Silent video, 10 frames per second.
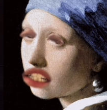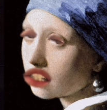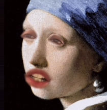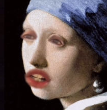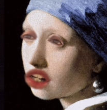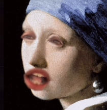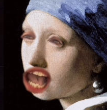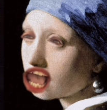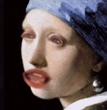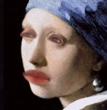girl,
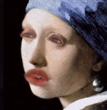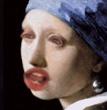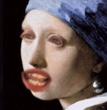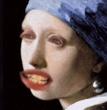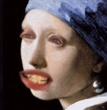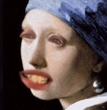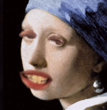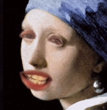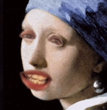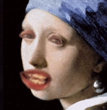I am
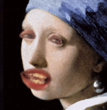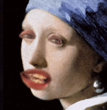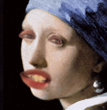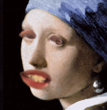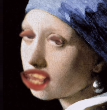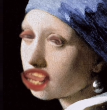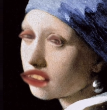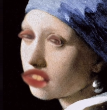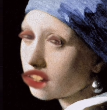righteously saved